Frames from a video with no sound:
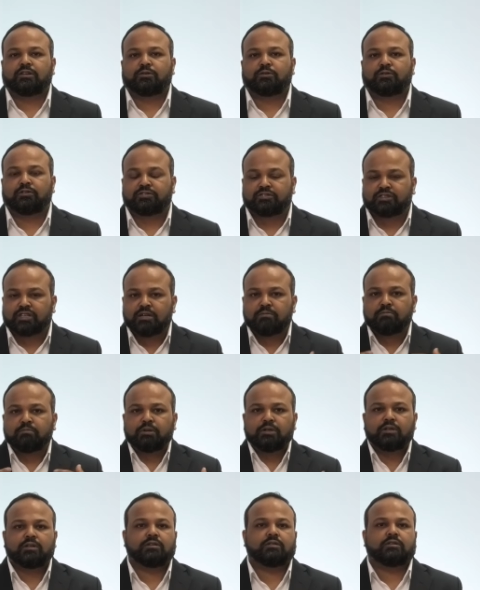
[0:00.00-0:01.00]
to
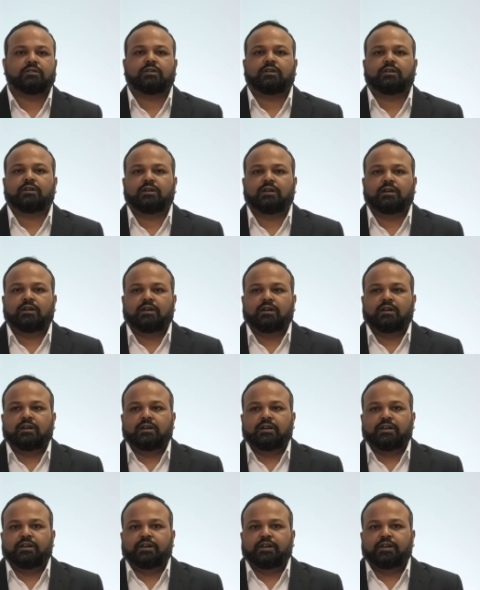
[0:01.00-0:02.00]
resemble
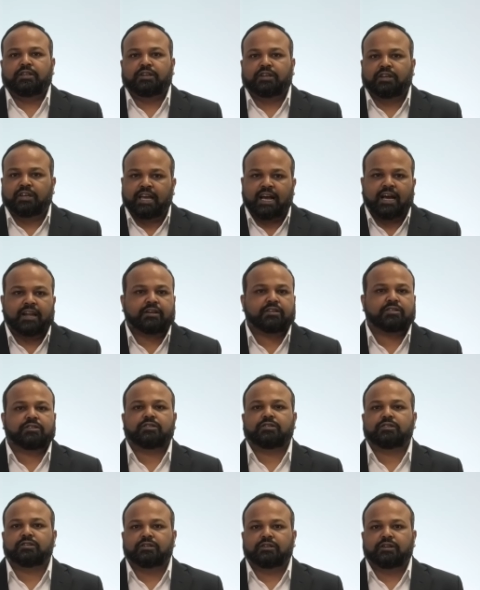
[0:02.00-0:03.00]
in
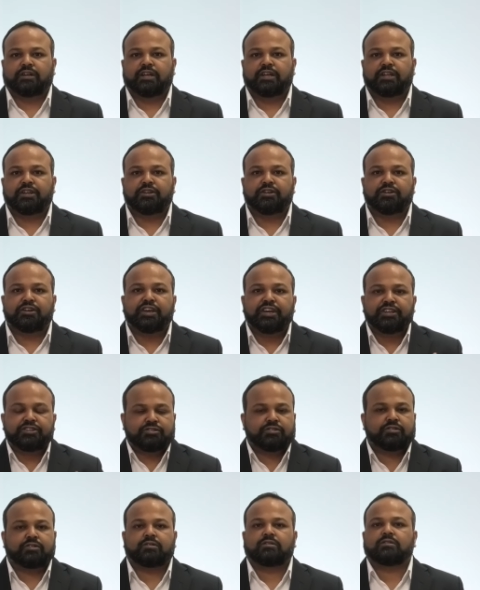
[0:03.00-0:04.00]
character and
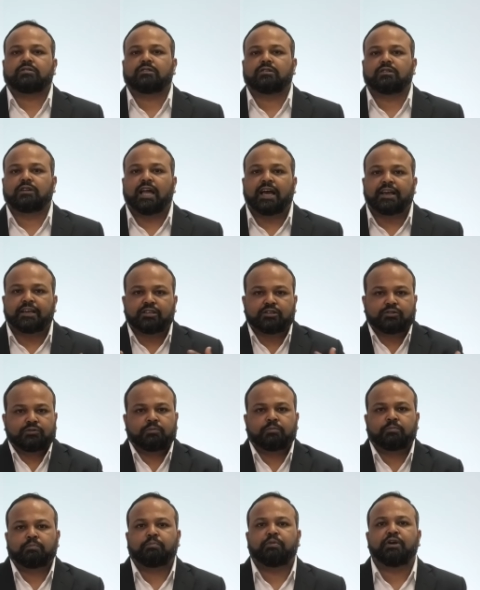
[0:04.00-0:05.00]
nature like his
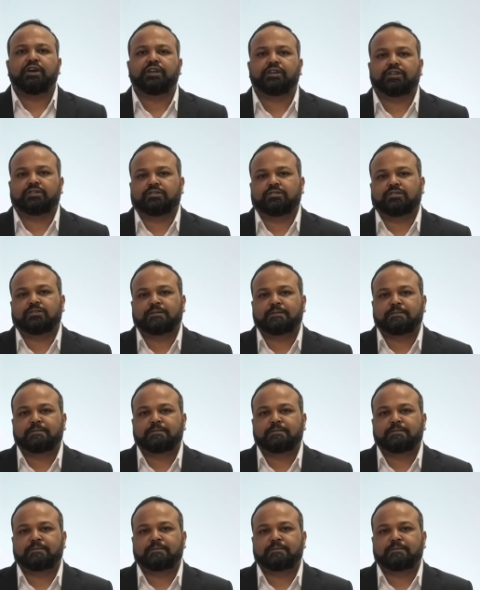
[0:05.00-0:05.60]
parent.